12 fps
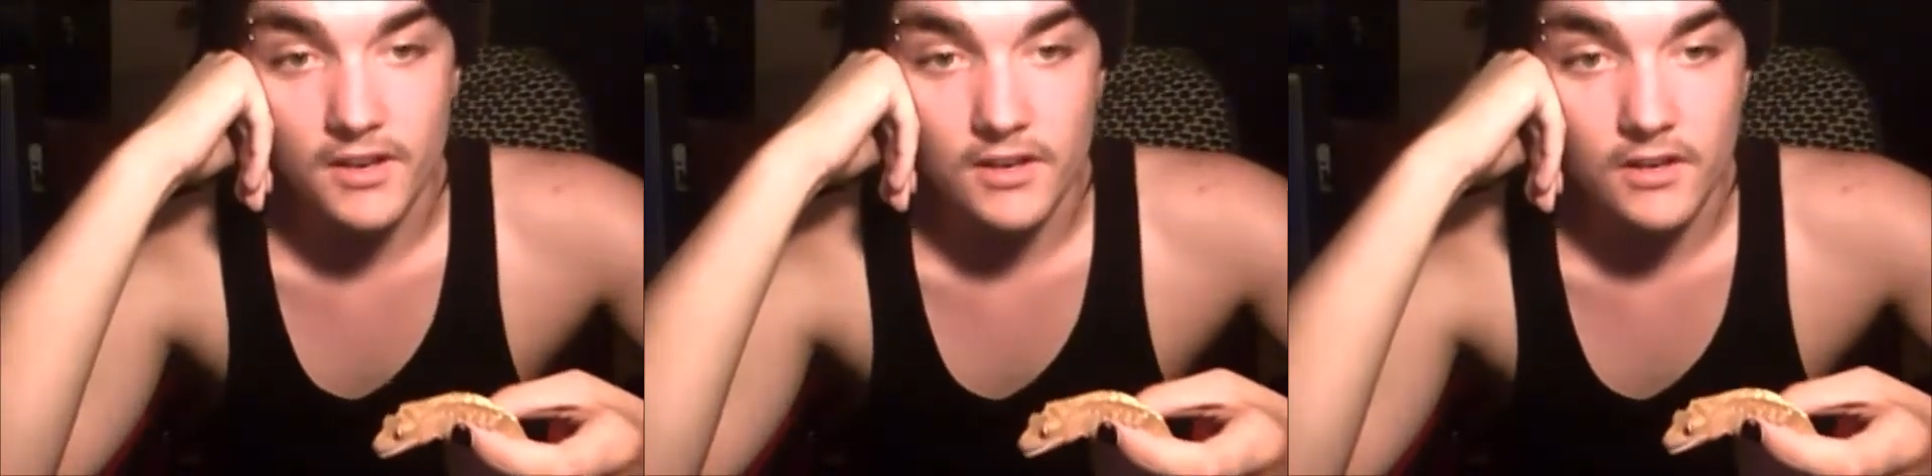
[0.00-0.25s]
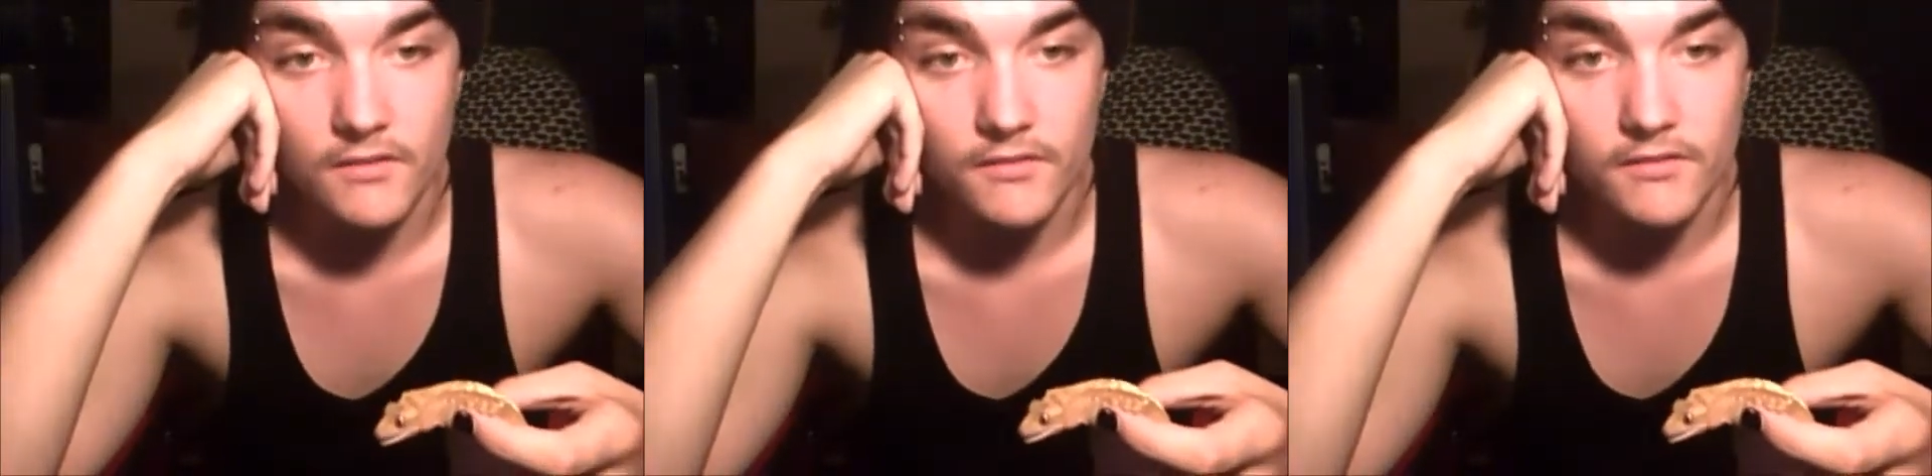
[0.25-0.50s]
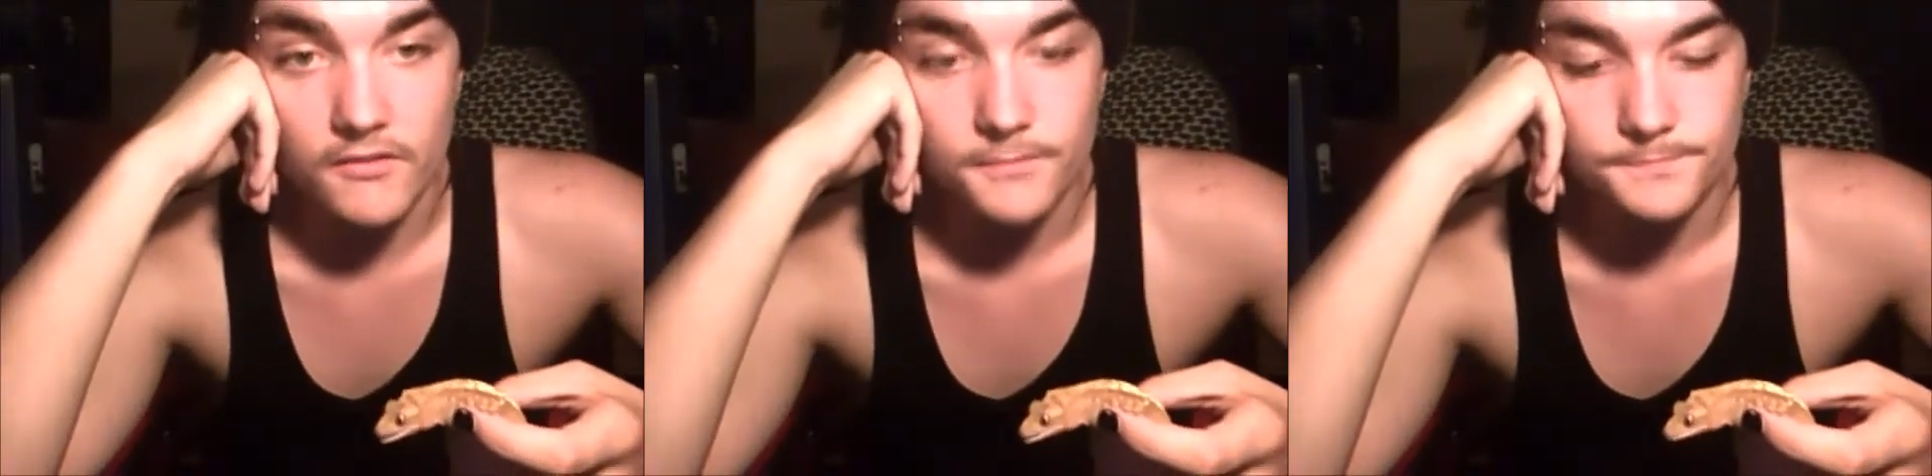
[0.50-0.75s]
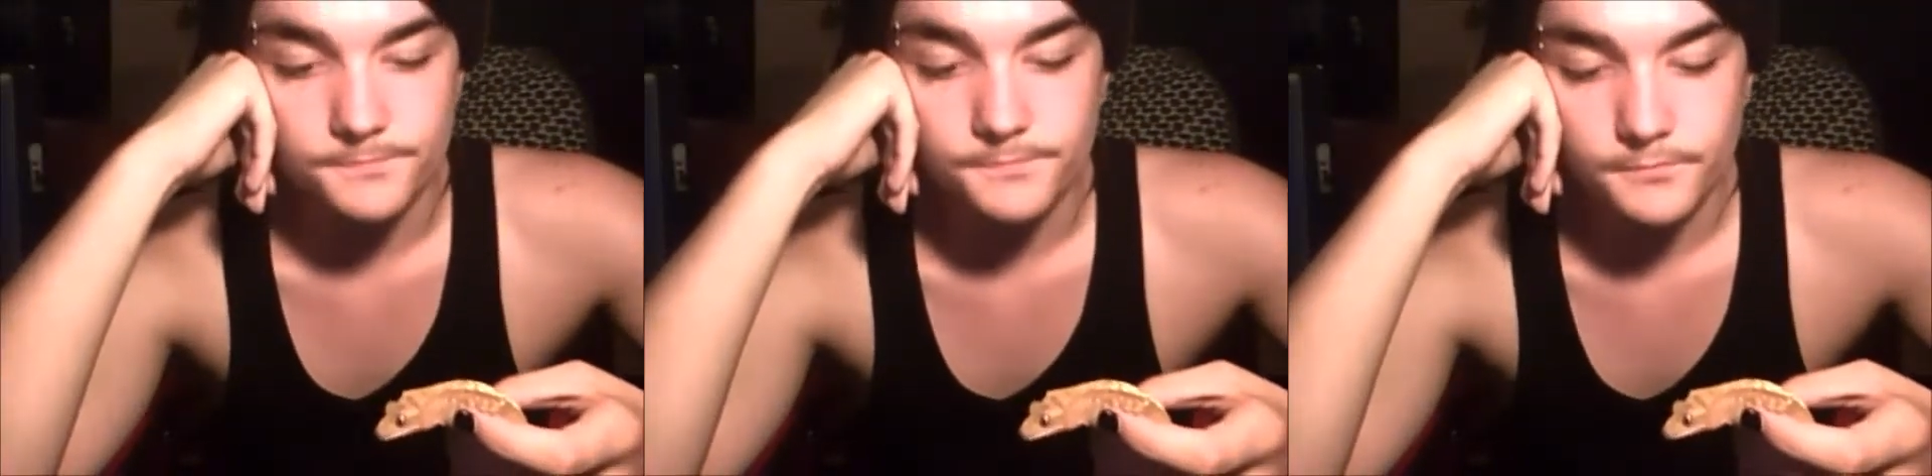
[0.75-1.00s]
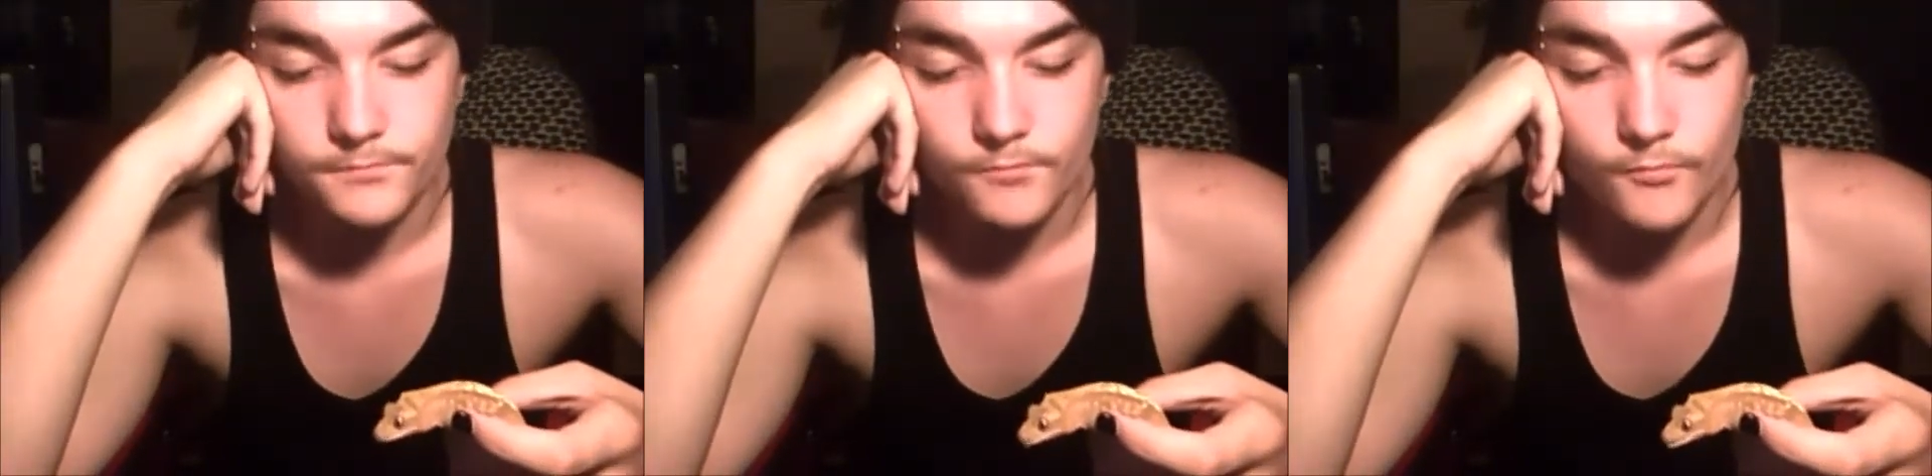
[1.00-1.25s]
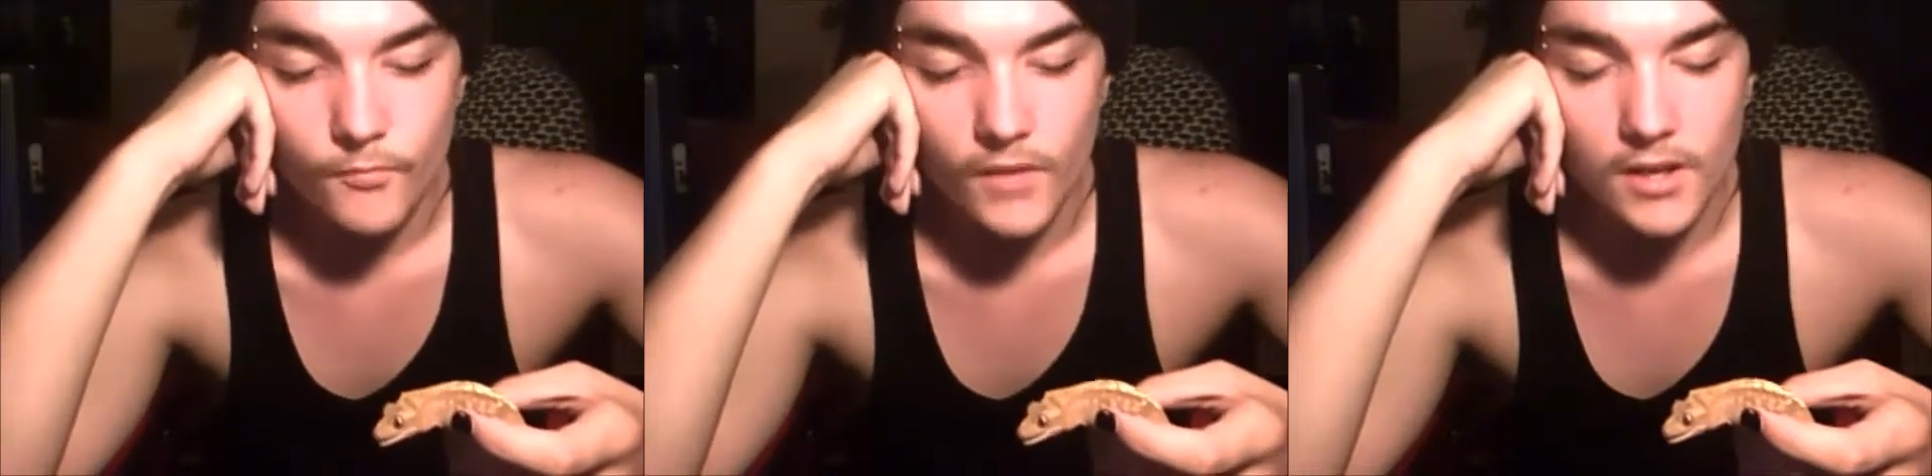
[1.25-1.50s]
of
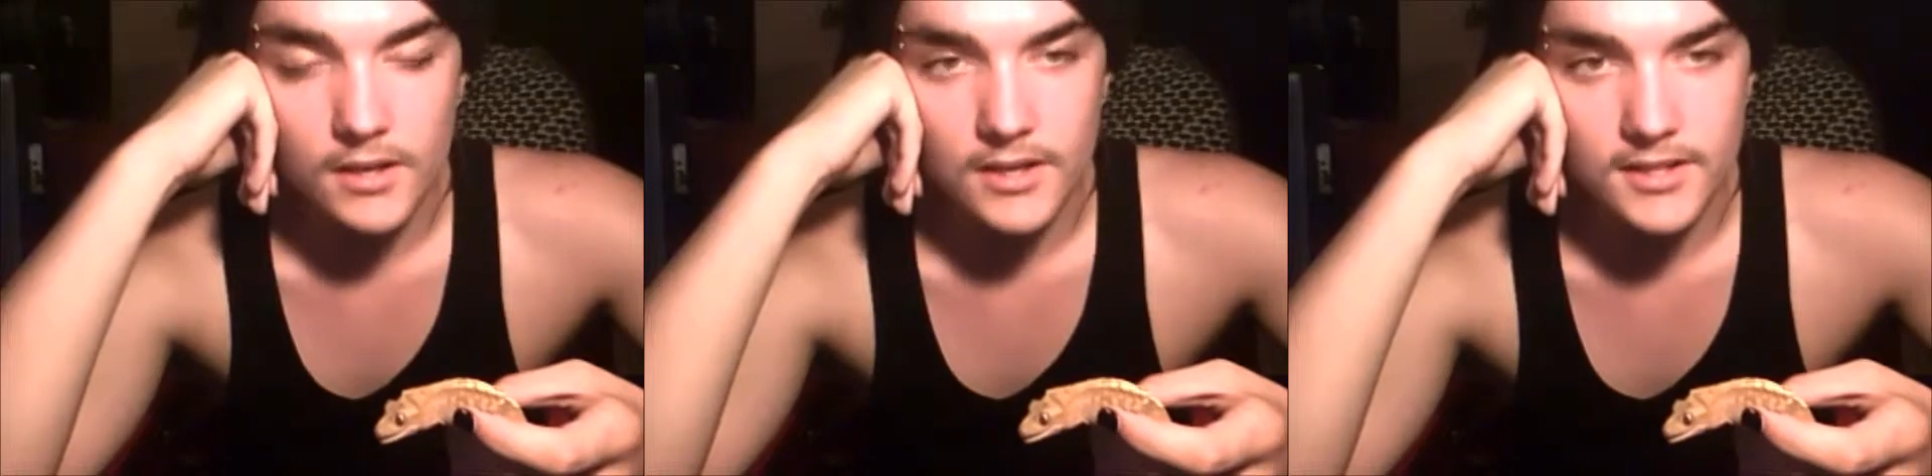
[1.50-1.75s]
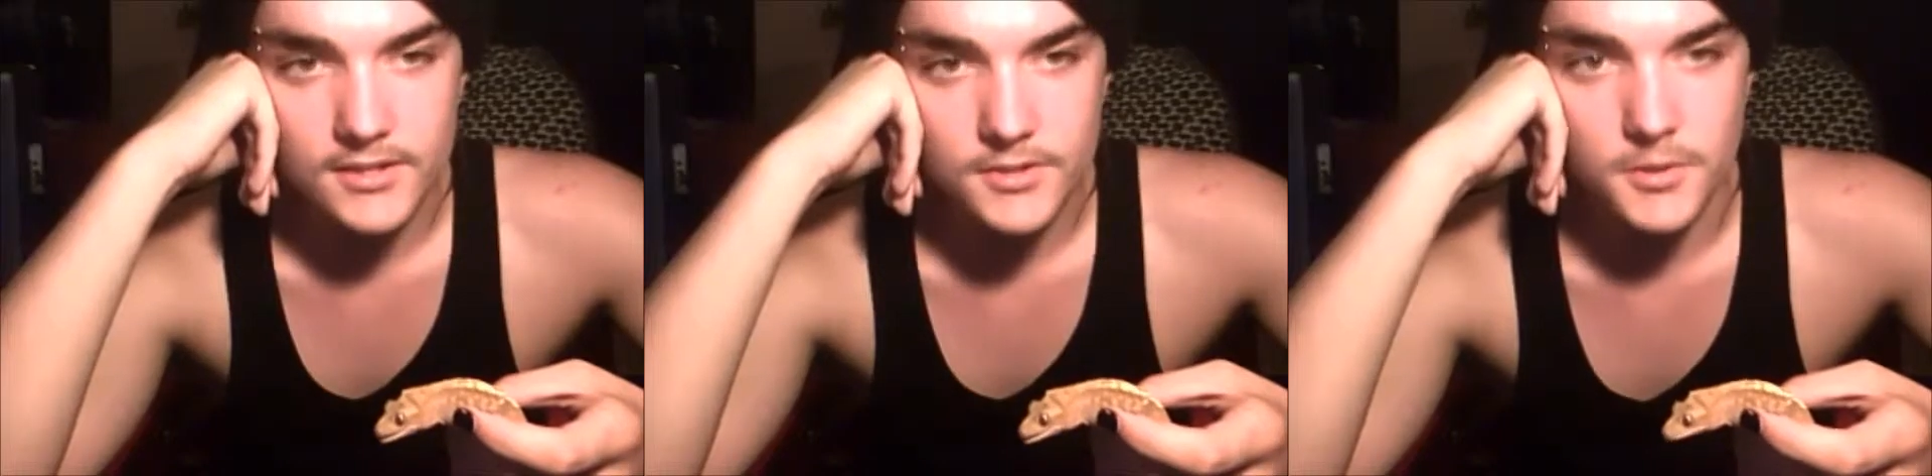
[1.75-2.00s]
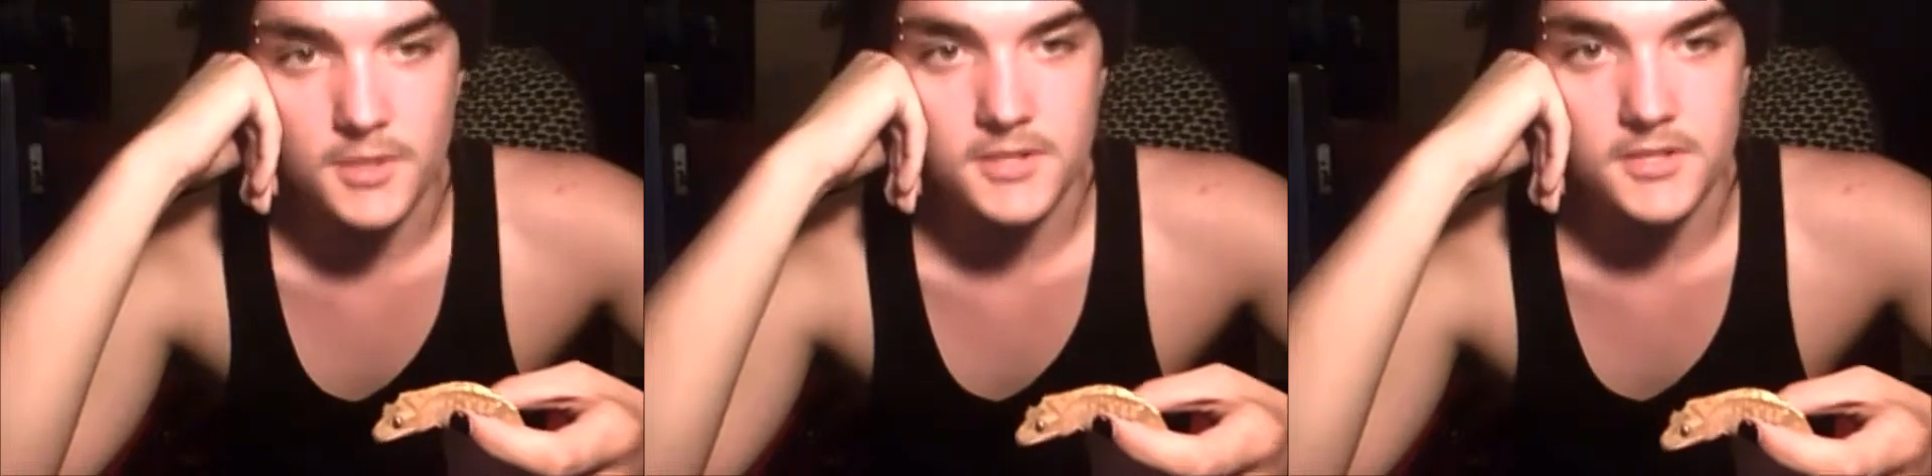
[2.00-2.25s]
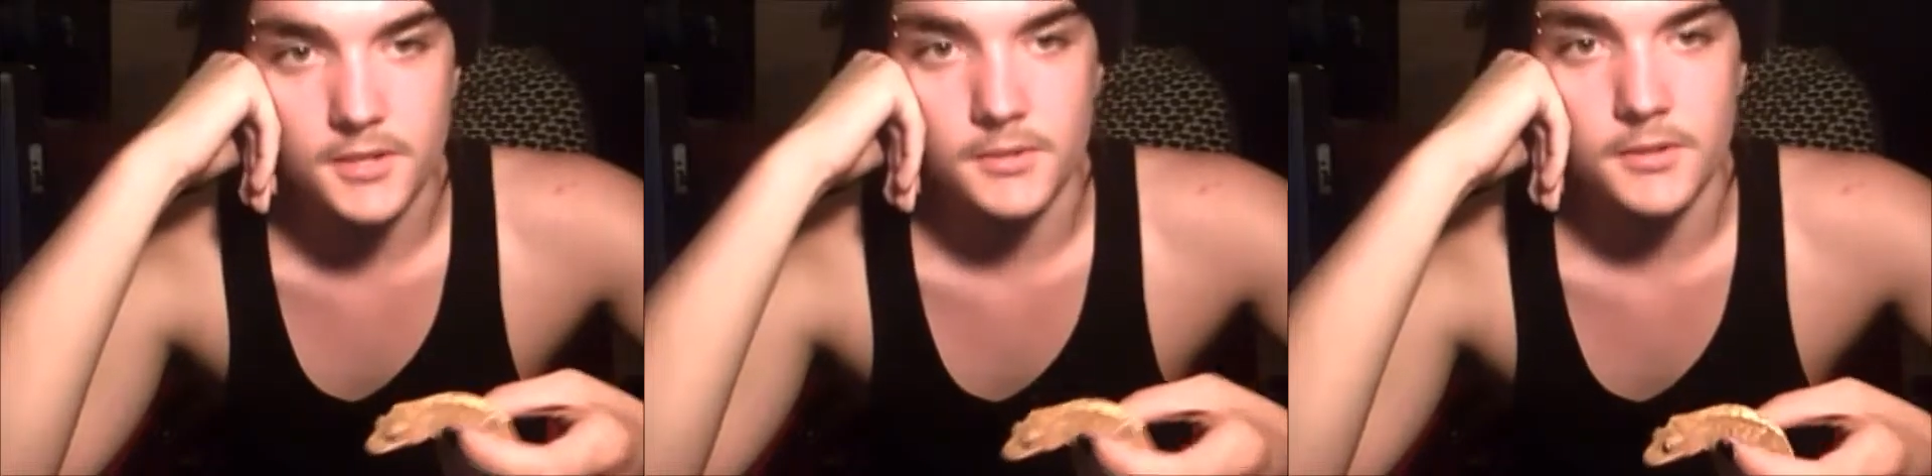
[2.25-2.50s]
learning to trust you.